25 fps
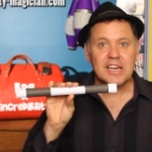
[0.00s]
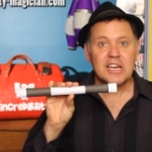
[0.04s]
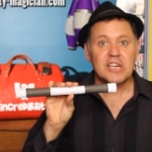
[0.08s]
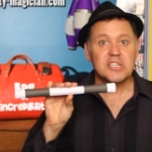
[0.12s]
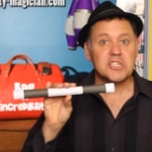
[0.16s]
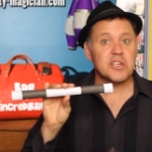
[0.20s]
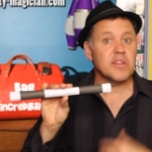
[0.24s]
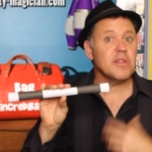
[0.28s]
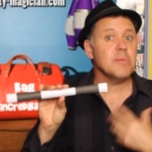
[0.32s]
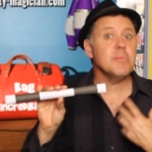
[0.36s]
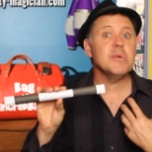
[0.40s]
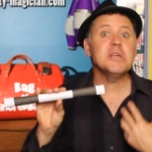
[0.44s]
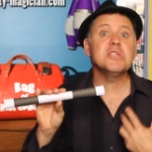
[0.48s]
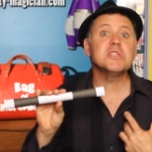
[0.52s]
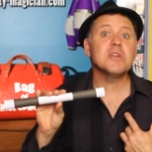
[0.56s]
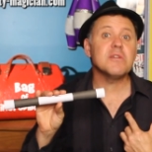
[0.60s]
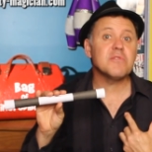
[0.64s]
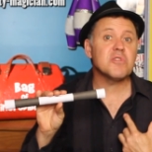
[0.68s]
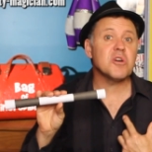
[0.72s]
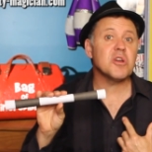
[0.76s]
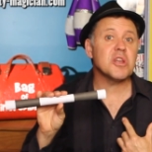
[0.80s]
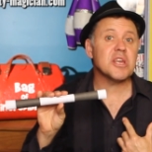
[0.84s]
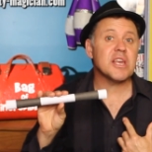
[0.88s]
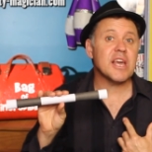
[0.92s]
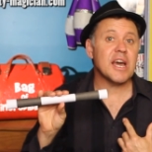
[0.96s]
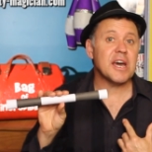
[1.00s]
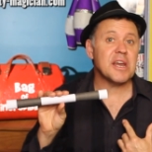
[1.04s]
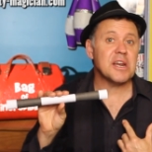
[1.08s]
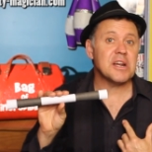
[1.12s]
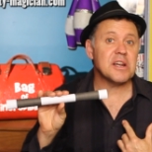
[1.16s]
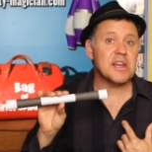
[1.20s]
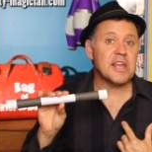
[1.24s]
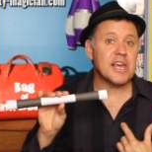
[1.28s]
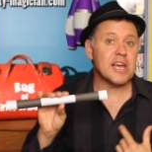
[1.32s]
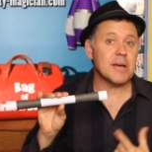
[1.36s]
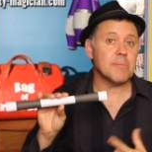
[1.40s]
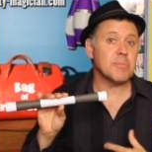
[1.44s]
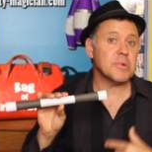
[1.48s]
So that means I've got to cut
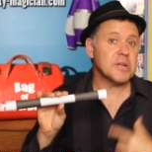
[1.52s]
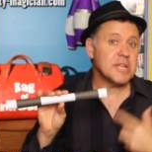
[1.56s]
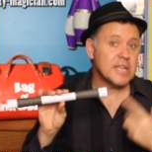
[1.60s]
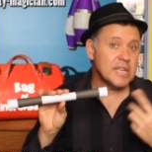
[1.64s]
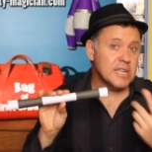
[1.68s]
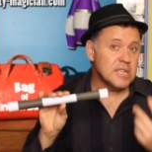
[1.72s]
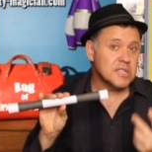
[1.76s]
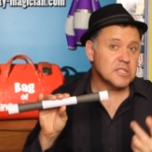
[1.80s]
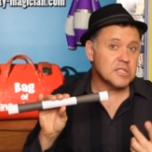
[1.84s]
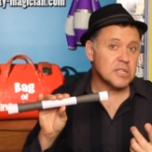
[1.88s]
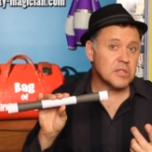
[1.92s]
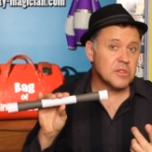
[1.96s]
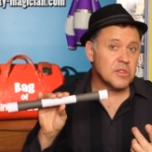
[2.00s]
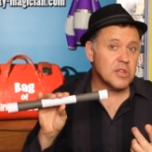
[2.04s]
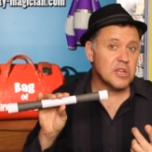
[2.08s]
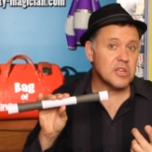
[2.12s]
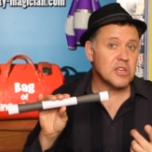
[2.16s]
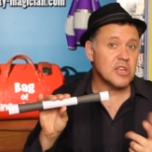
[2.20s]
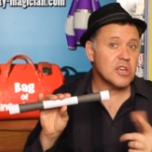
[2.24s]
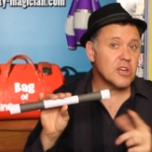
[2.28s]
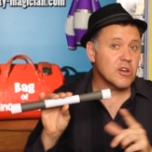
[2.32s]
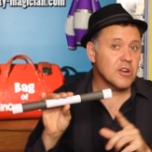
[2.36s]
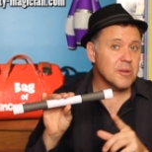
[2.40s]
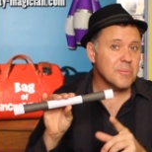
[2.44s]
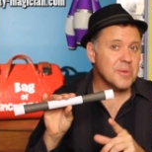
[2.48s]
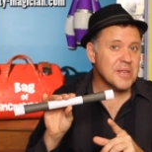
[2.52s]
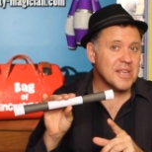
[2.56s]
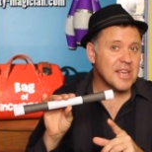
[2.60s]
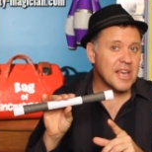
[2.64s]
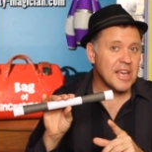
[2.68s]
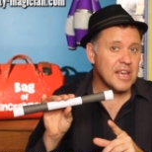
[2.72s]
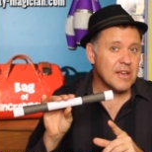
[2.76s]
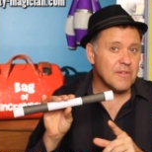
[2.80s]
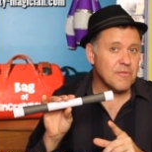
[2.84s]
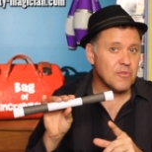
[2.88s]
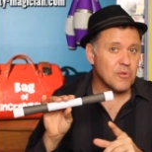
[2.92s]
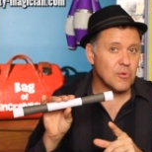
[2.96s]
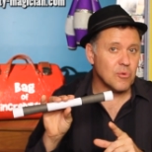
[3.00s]
it out. But here's the thing, you've got to be
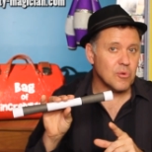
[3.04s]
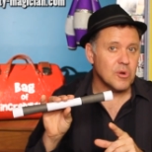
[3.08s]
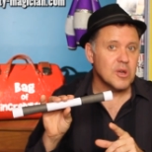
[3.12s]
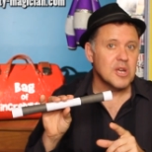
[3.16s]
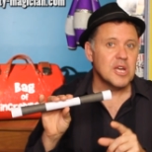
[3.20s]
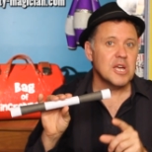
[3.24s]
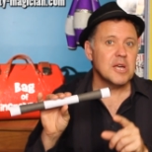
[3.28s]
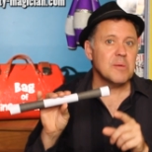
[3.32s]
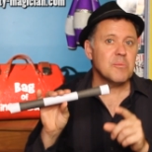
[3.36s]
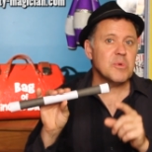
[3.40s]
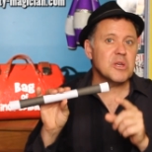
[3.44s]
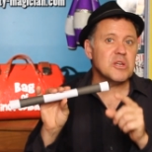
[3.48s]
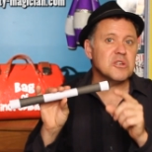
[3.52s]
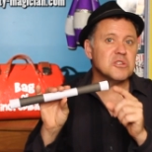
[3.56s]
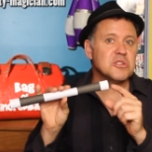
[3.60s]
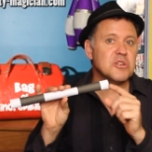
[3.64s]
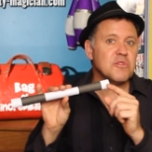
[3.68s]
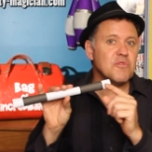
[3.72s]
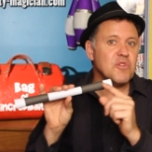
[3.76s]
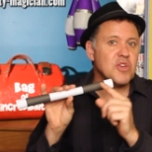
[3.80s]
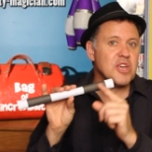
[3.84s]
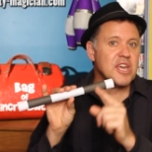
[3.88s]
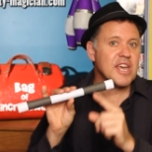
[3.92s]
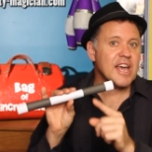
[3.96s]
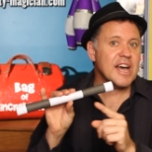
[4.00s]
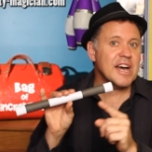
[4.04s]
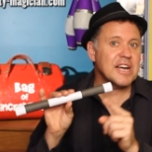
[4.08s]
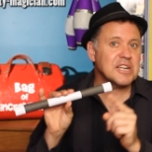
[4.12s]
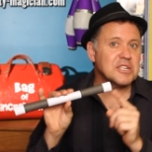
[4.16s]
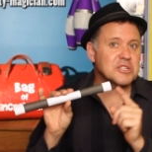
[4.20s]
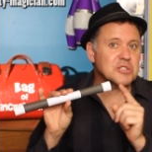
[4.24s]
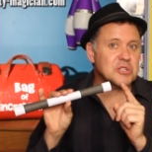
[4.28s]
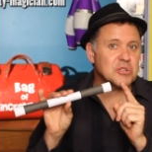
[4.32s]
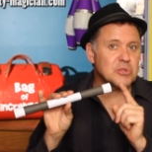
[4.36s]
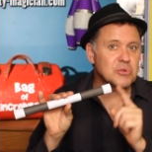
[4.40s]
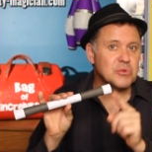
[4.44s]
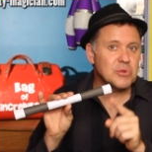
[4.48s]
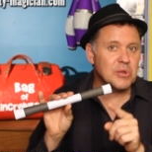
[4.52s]
careful because if you cut
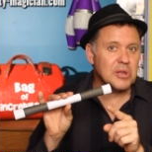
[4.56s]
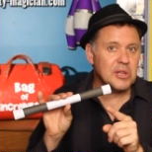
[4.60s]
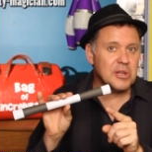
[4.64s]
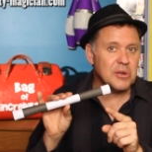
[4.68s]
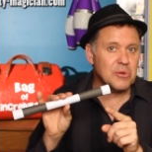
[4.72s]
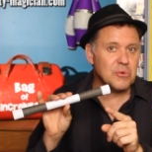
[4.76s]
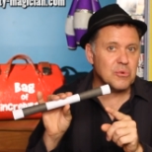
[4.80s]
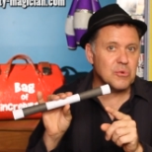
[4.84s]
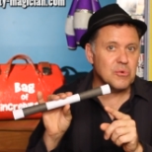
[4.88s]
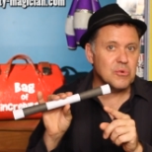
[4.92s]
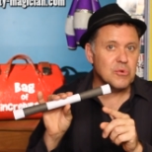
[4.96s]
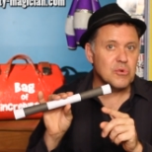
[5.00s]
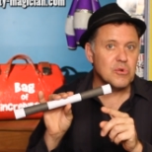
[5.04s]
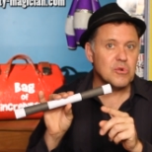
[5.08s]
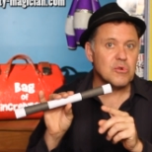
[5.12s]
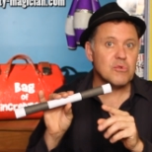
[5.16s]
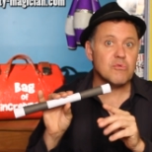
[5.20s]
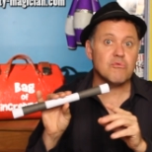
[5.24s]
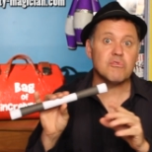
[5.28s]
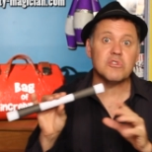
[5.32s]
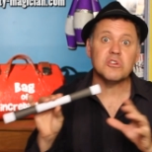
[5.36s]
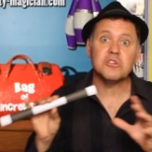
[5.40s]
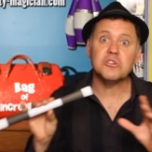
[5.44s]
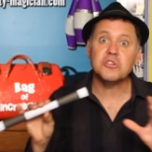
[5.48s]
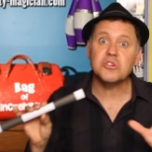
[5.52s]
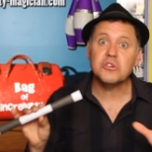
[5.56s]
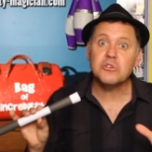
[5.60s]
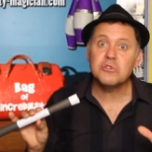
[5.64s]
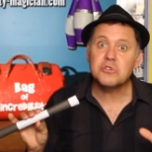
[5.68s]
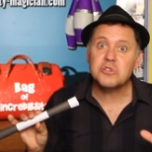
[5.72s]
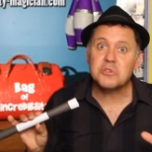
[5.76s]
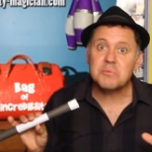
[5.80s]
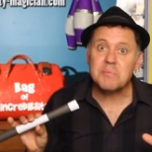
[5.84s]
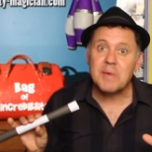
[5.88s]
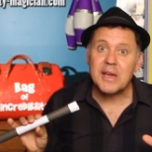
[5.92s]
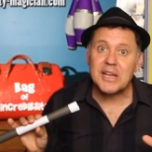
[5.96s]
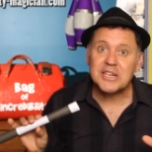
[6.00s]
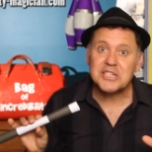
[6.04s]
too little,
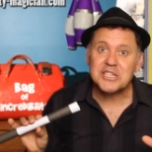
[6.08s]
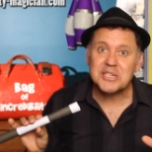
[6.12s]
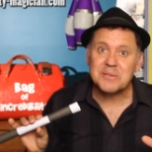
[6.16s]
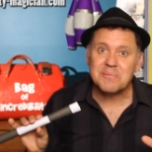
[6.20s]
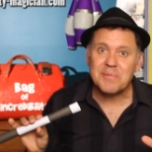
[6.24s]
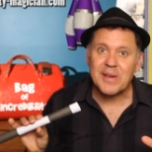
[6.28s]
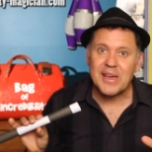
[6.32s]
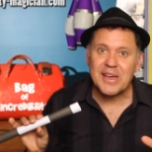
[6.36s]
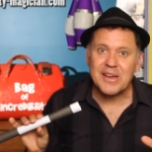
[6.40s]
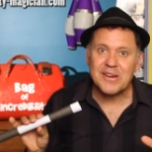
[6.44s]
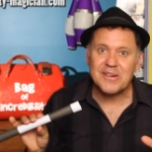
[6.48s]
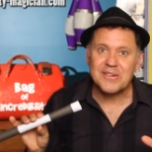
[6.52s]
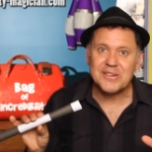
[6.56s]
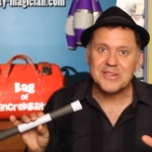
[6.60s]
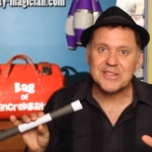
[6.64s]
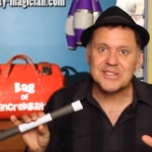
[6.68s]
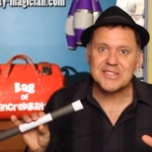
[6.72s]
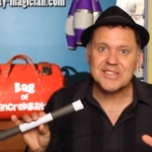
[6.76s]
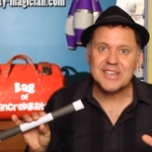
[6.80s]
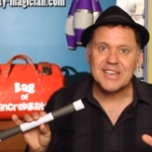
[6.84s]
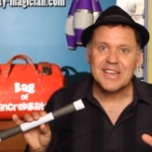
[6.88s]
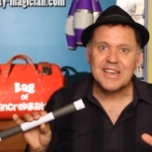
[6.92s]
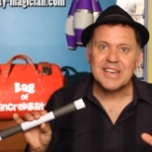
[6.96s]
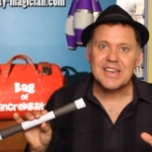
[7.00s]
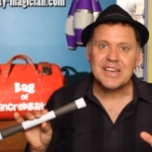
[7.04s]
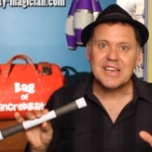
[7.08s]
reduce magic powers.